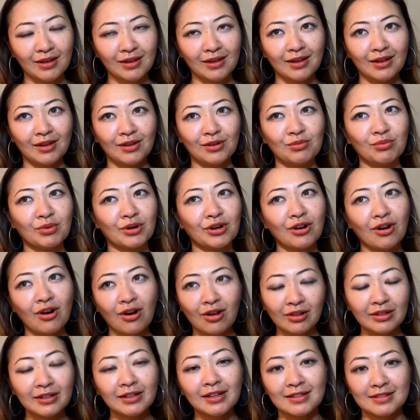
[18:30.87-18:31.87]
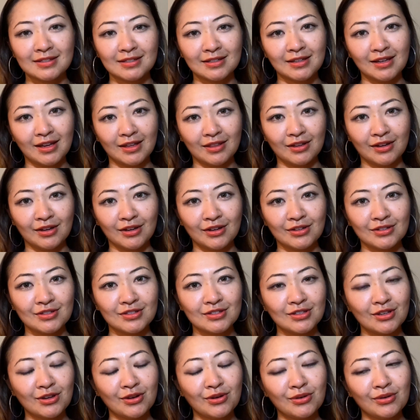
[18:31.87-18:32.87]
and we're all in it together.
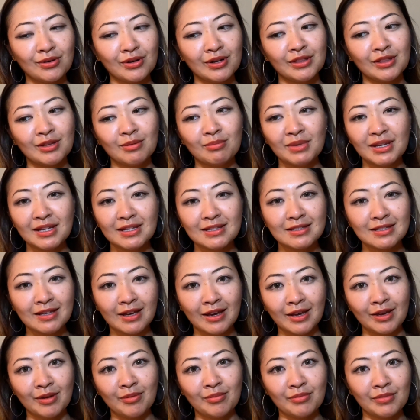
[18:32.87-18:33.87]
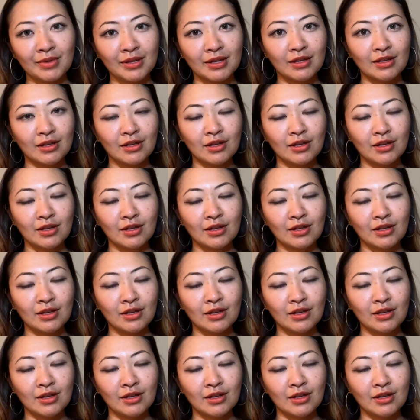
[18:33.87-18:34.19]
So in the meantime,